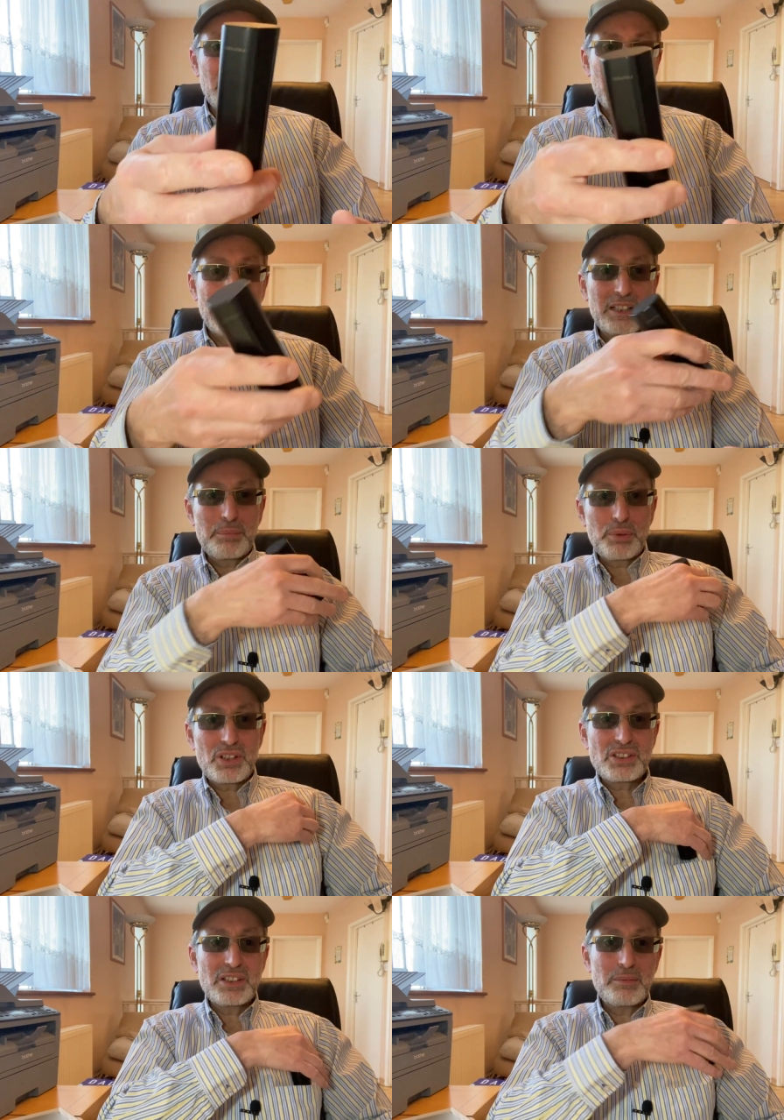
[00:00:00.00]
and you put
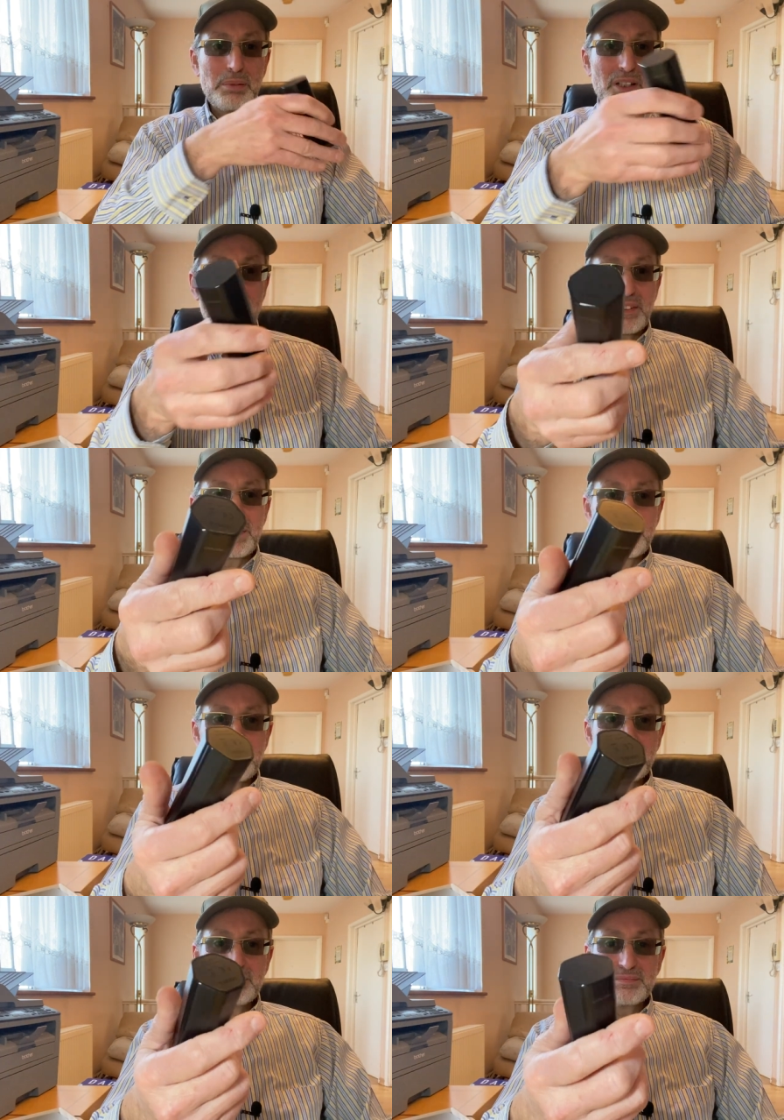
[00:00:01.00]
this in your pocket.
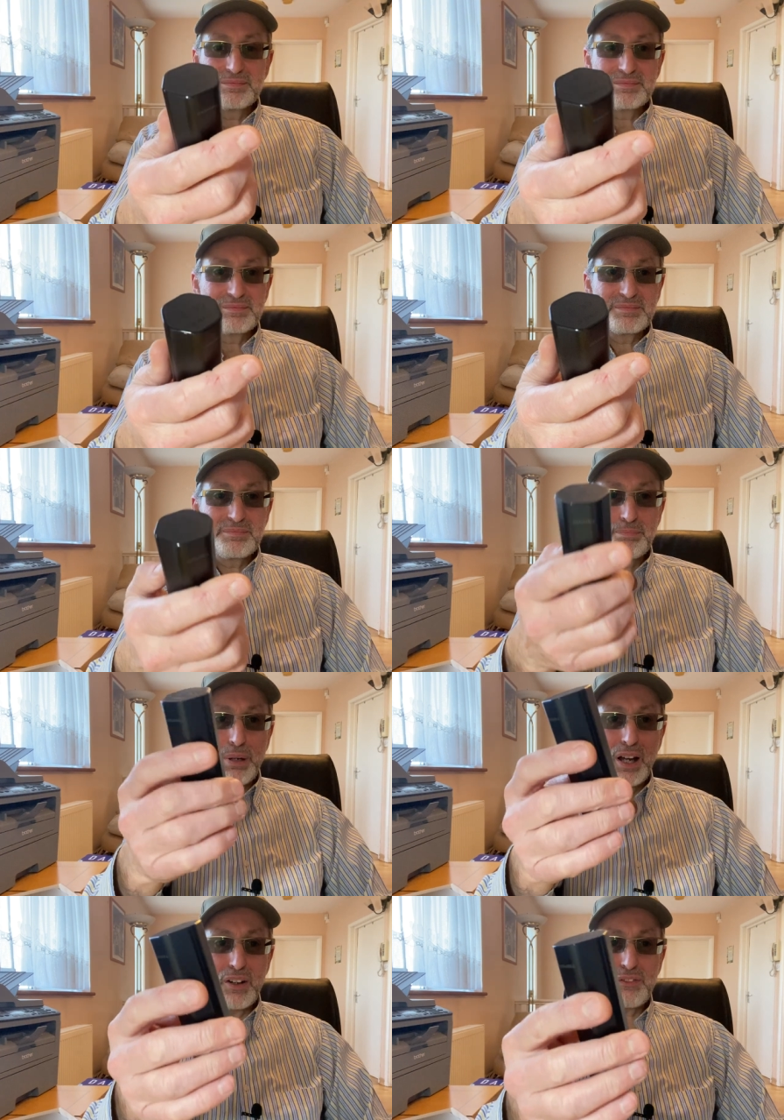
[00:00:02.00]

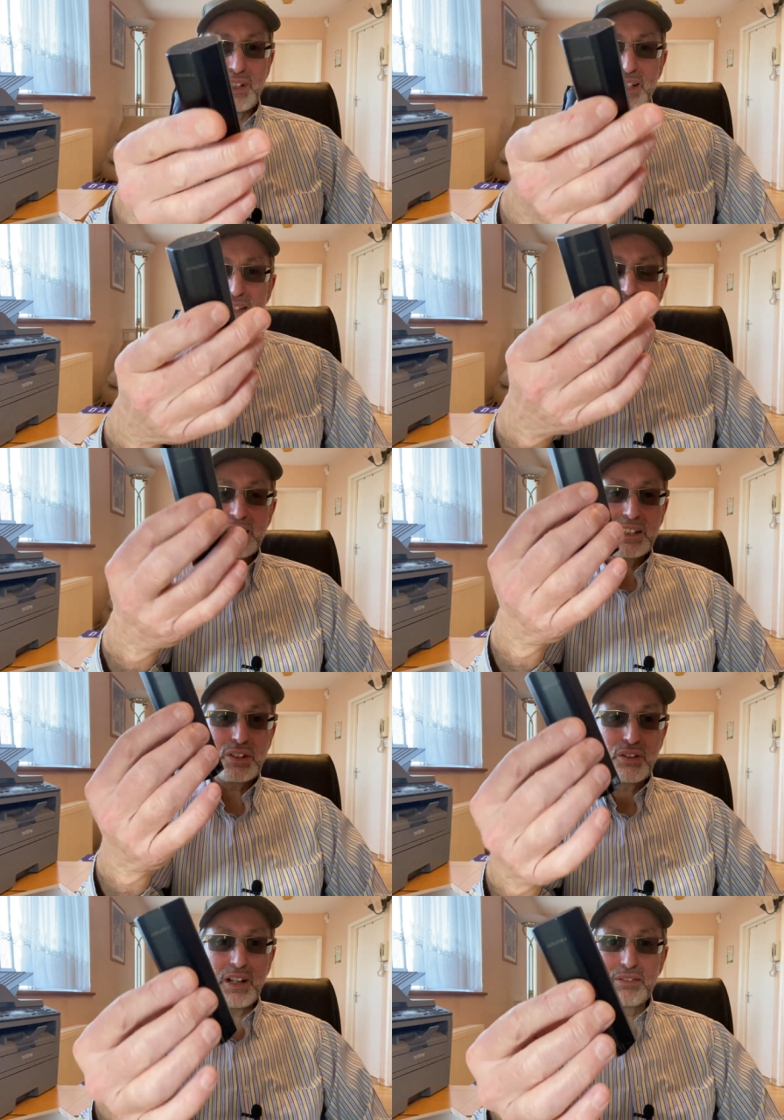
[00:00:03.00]
Perfect
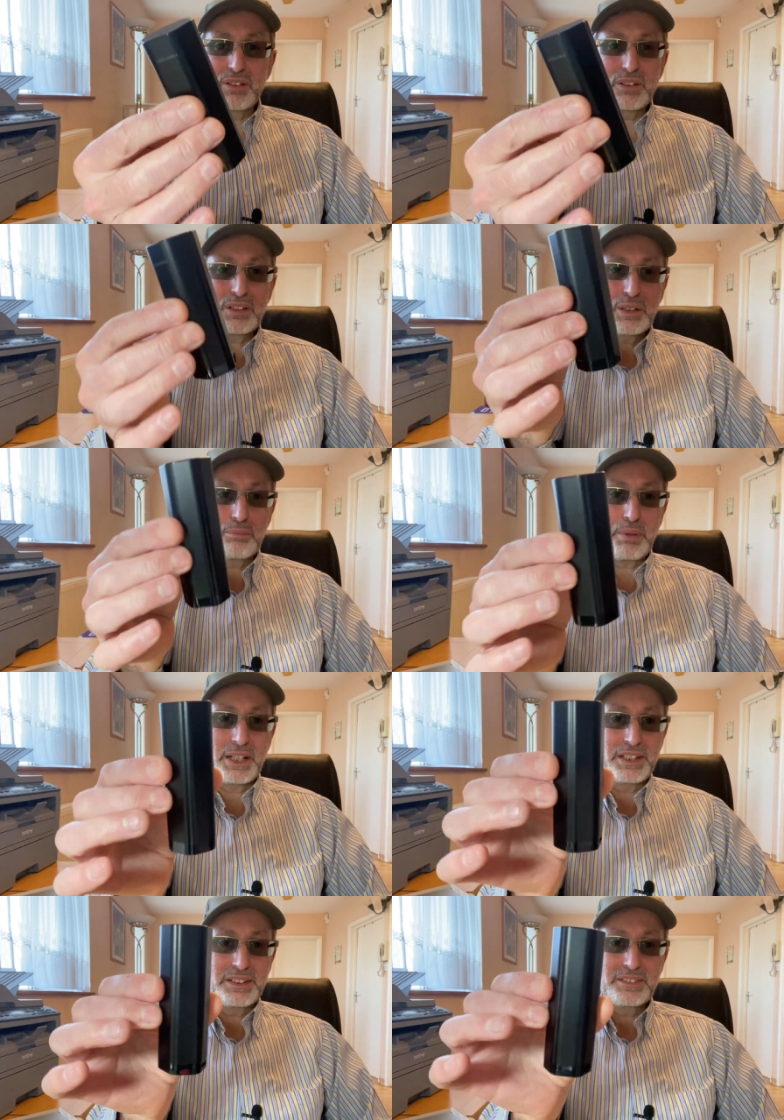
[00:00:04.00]
travel
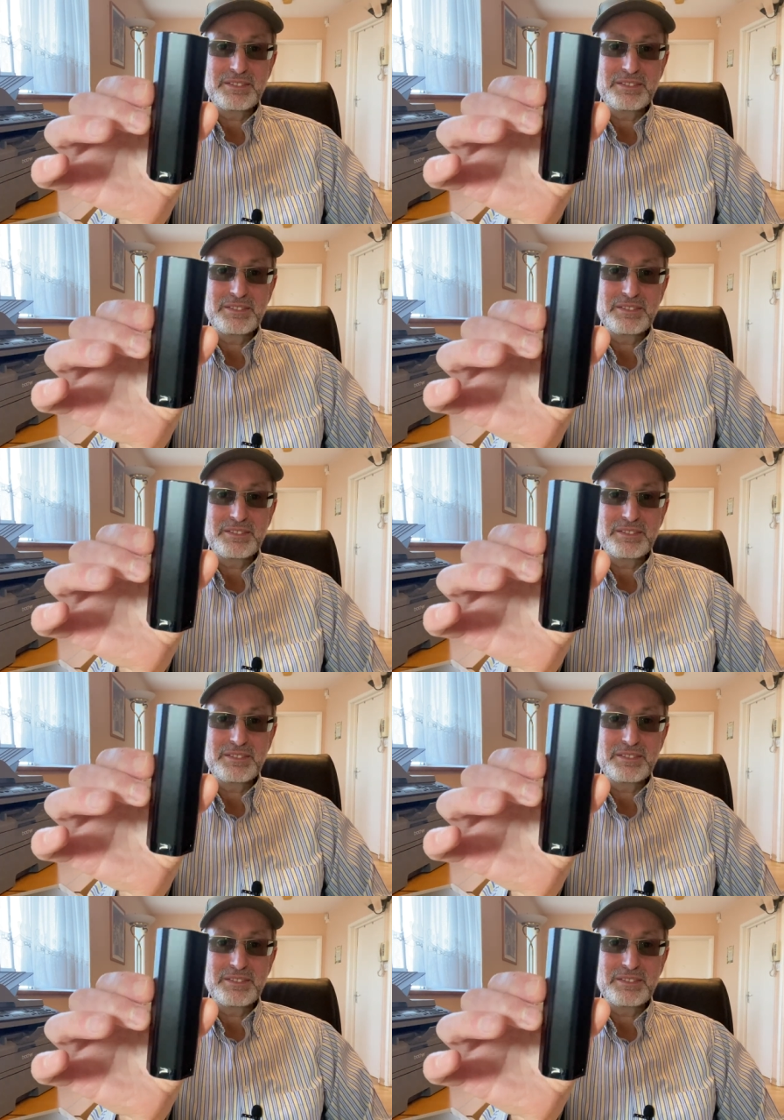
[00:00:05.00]
companion.